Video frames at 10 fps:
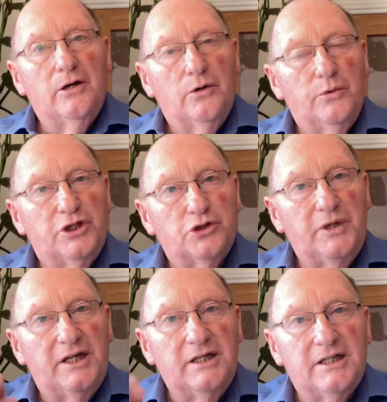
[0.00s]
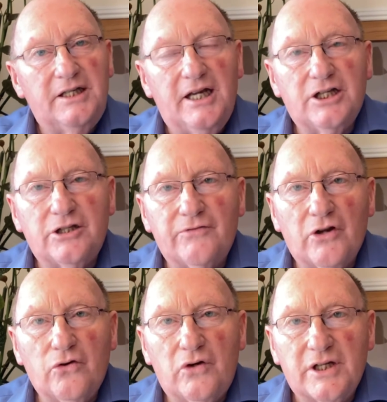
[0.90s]
would sweeten the taste of the
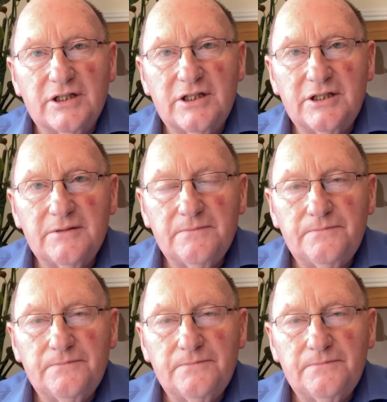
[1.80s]
locusts.